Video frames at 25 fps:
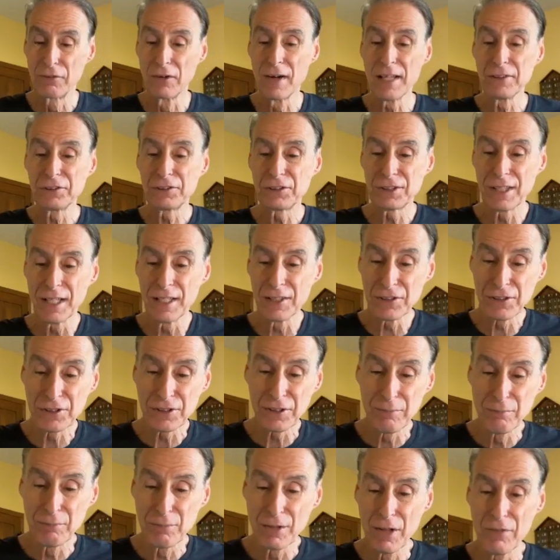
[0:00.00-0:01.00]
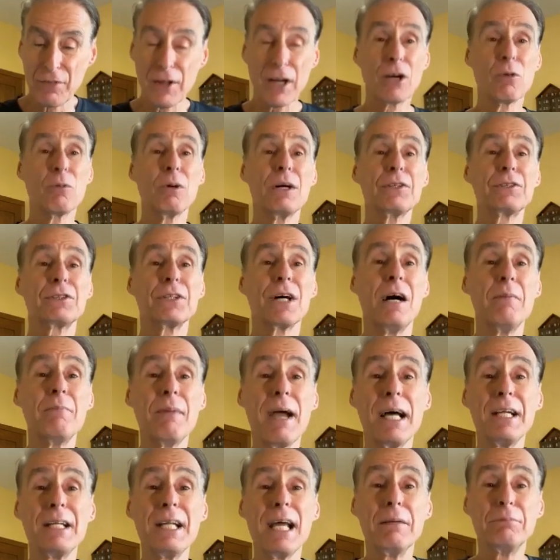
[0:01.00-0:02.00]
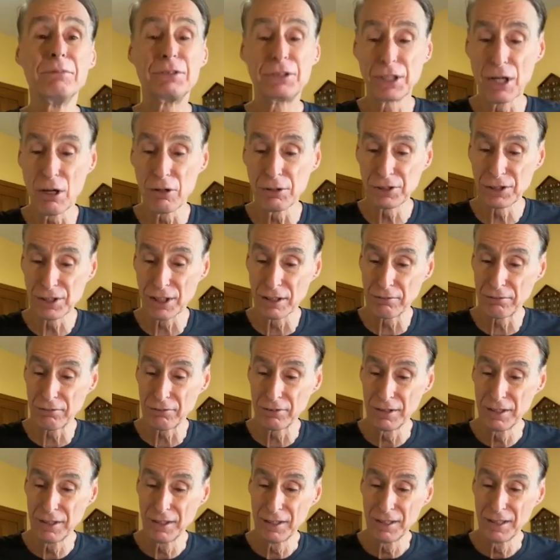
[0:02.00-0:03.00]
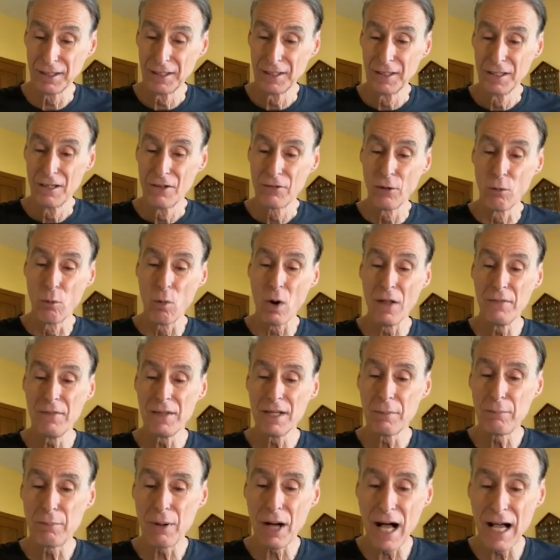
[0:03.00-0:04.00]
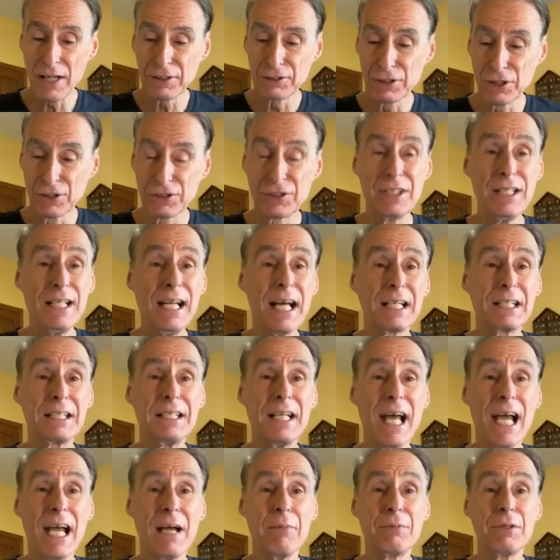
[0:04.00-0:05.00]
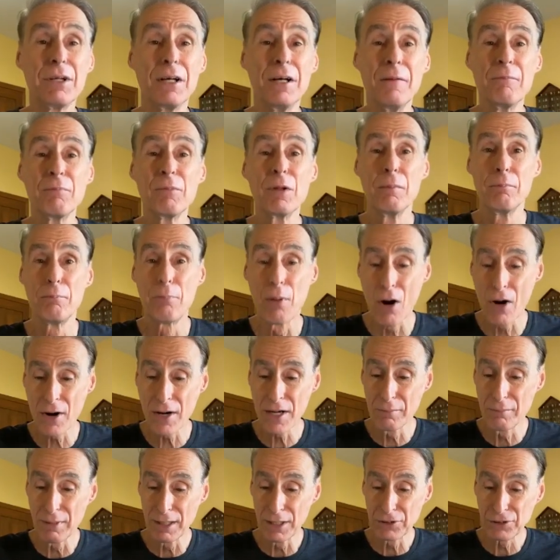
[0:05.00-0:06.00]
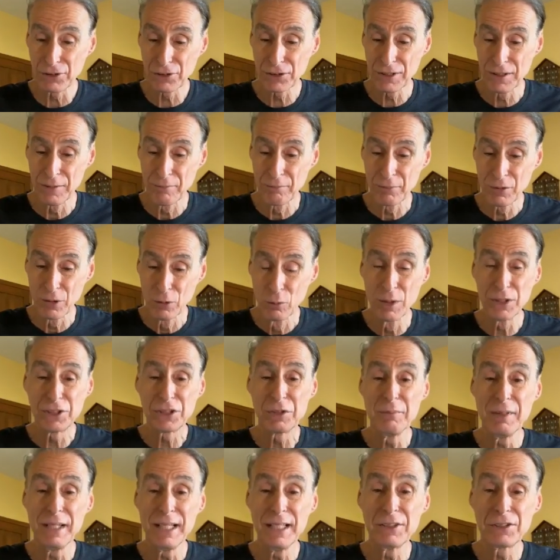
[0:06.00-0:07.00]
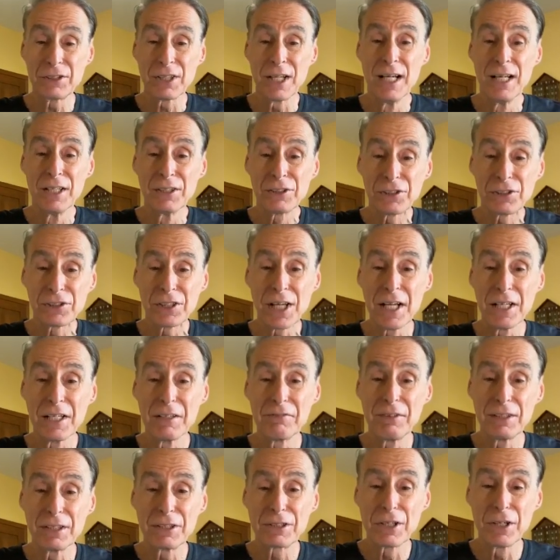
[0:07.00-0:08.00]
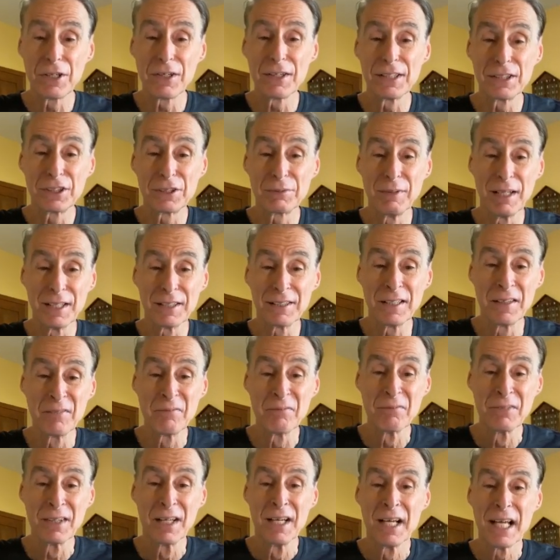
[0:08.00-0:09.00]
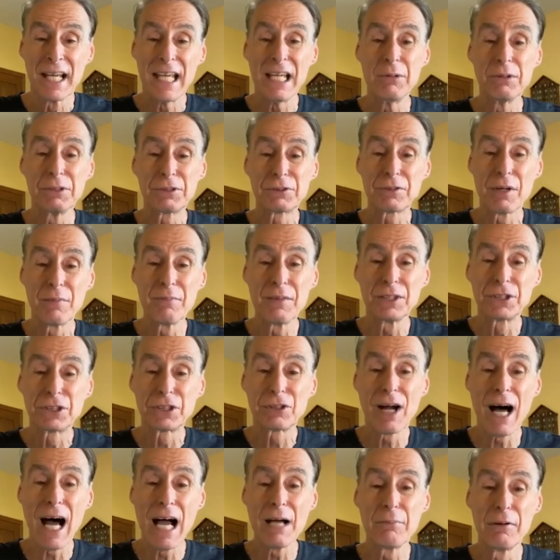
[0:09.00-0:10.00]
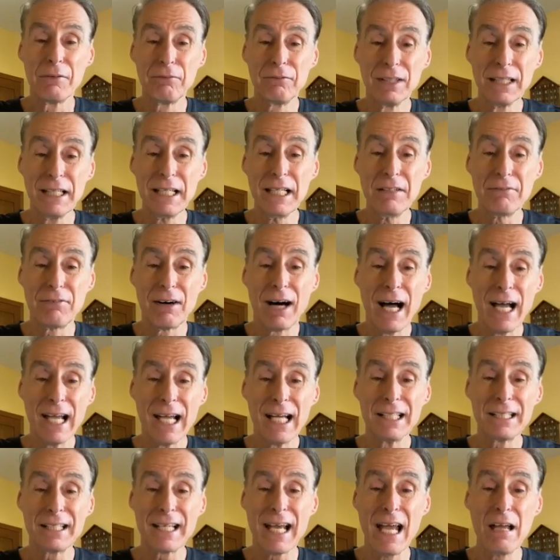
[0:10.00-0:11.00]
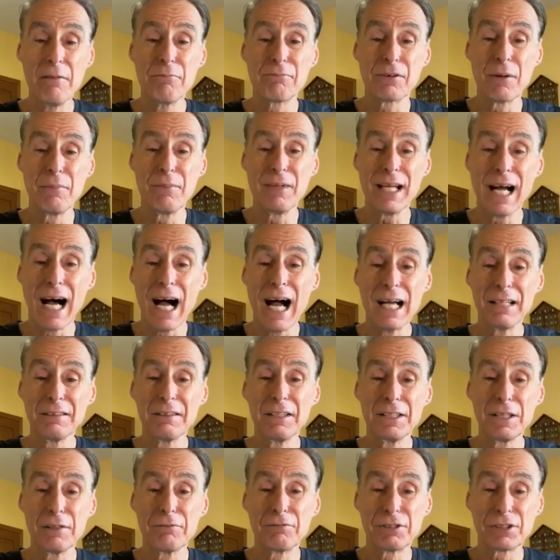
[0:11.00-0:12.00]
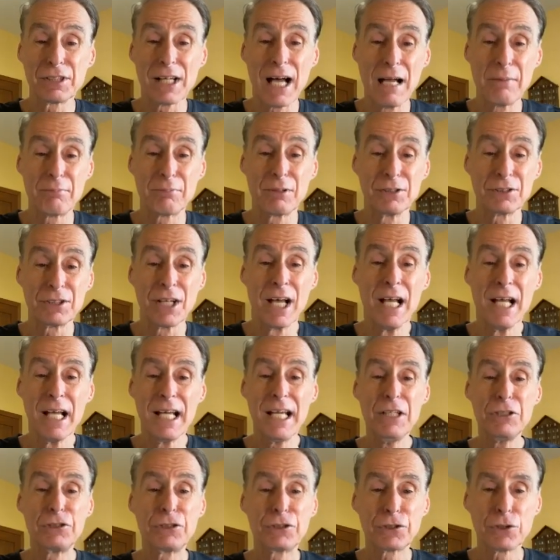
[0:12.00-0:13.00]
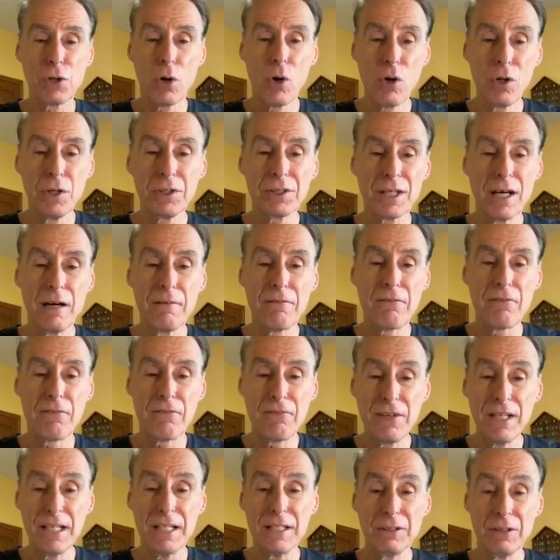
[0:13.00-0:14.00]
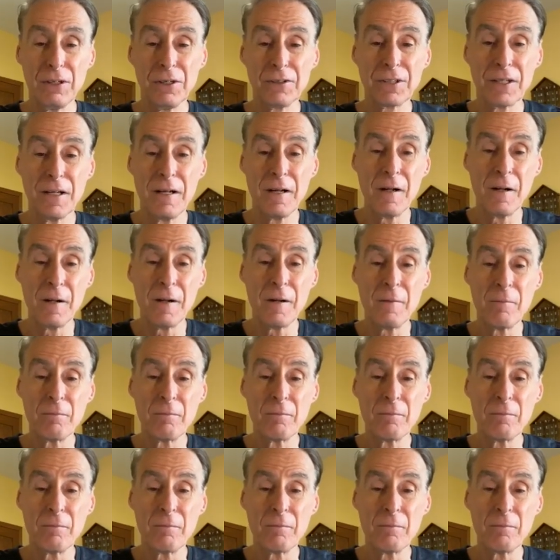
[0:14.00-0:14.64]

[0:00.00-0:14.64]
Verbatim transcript: For instance, there was a man named Joseph, the one the apostles nicknamed Barnabas, which means son of encouragement. He was from the tribe of Levi and came from the island of Cyprus. He sold a field